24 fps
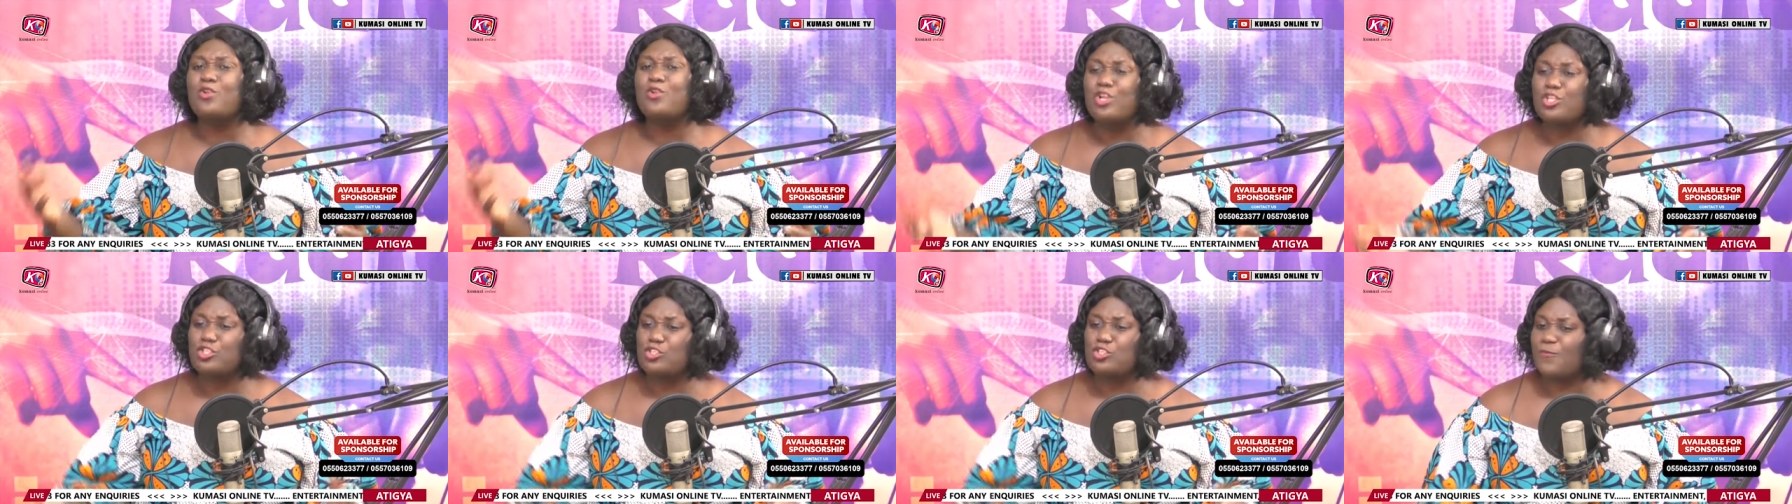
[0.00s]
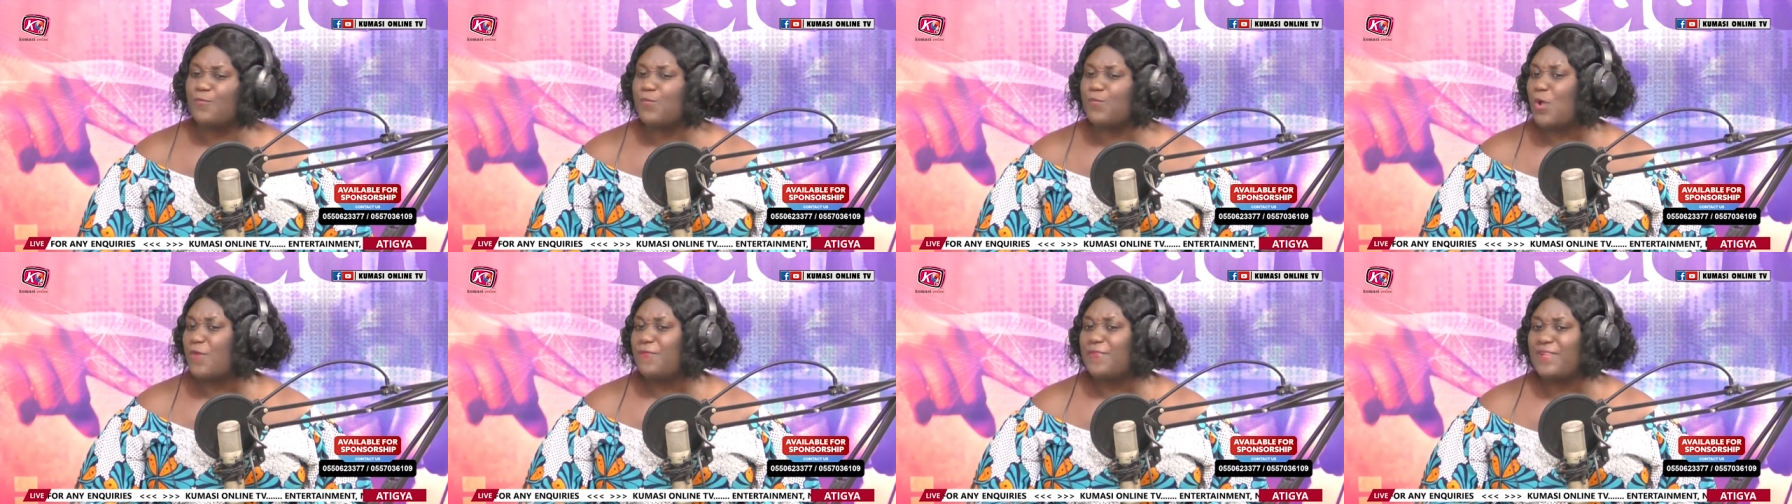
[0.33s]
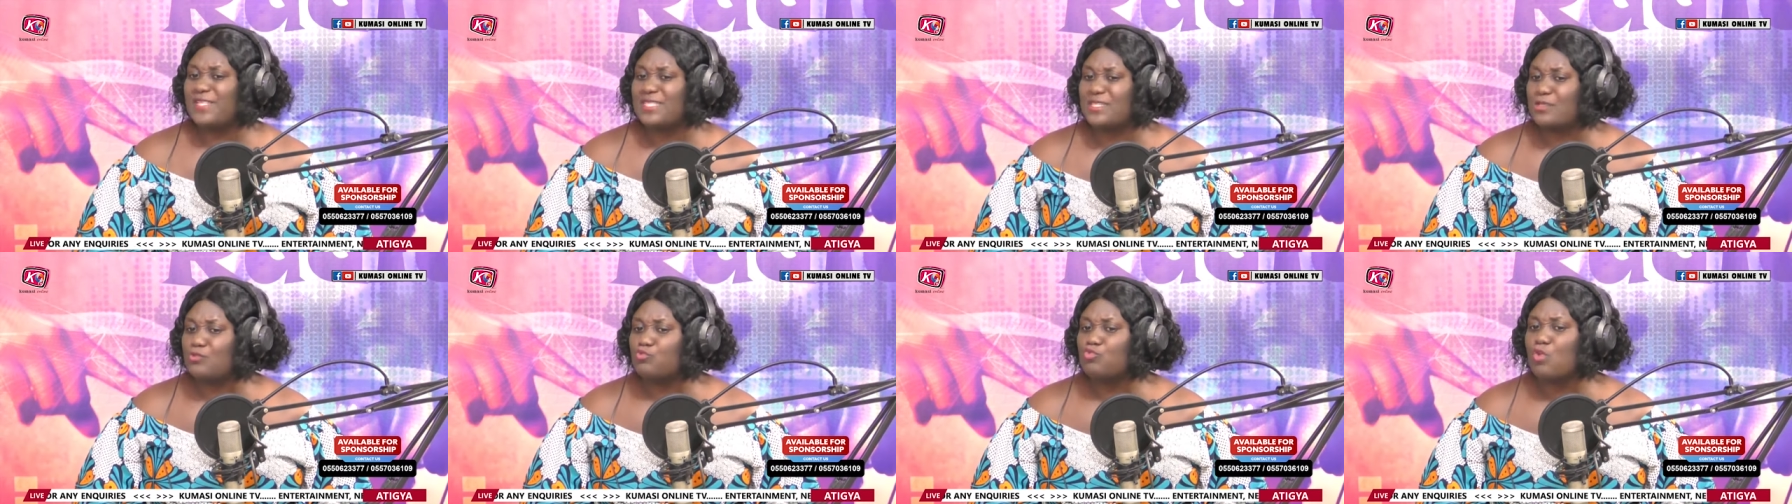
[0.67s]
lot of
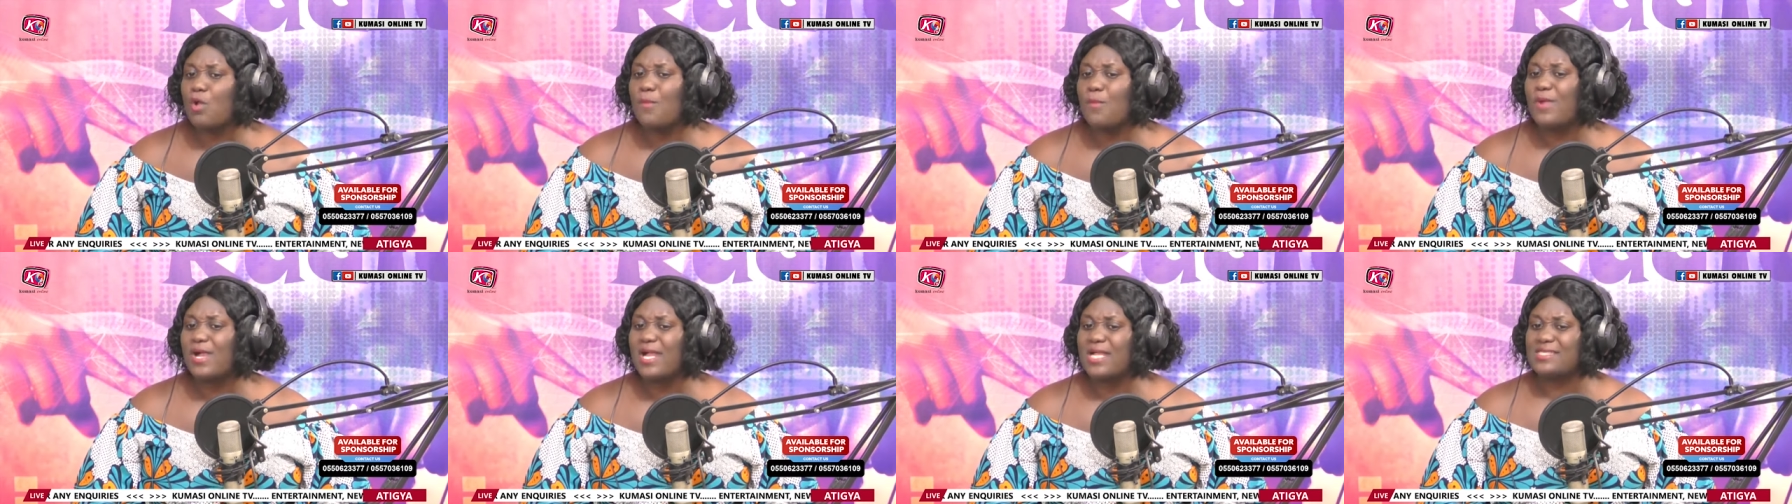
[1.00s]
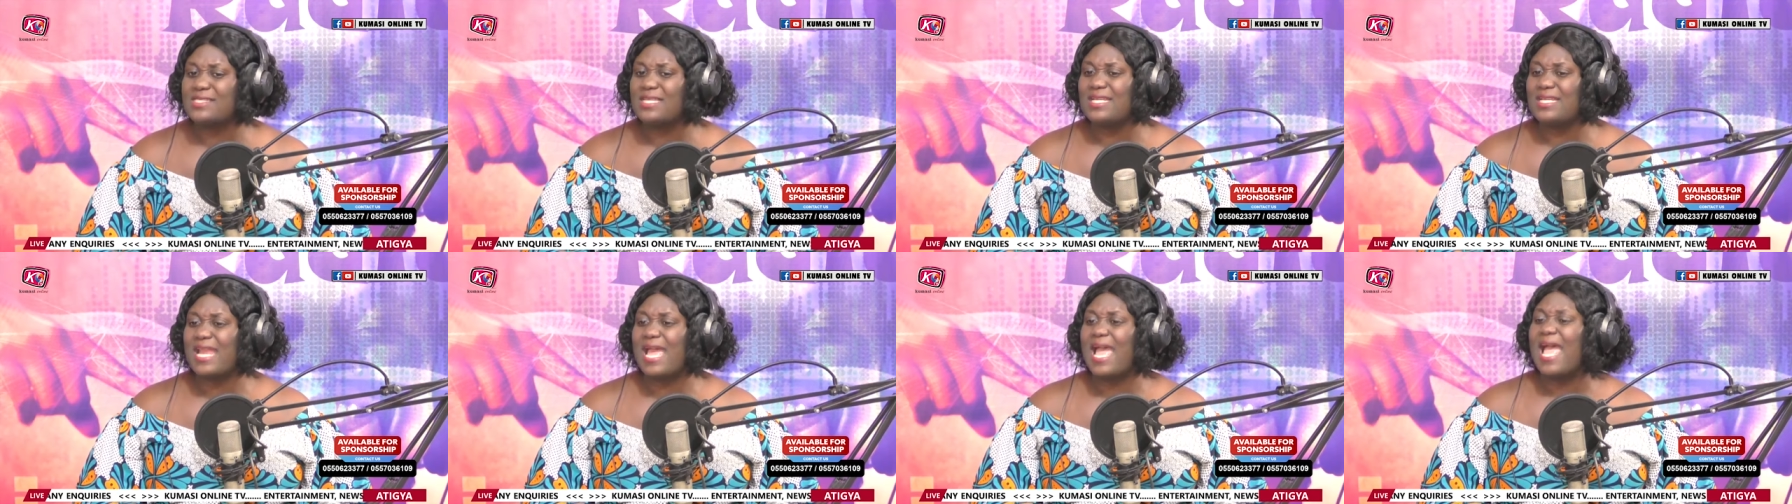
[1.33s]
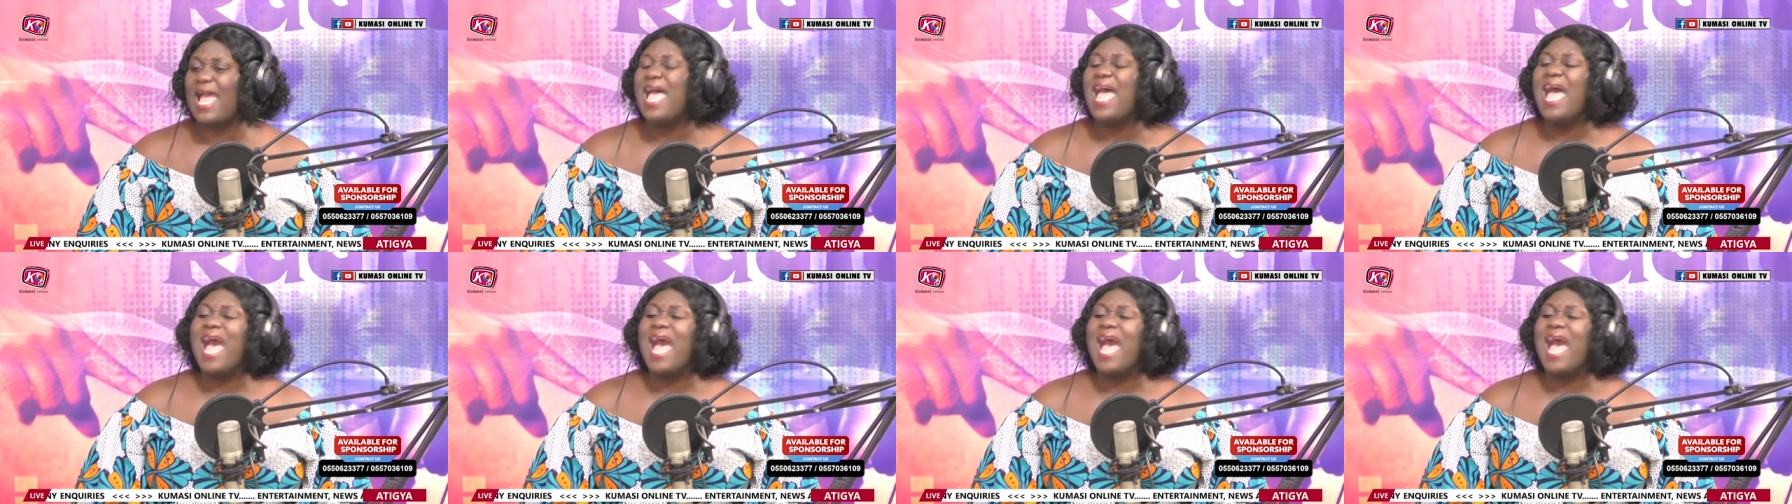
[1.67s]
prophets who are Makasana,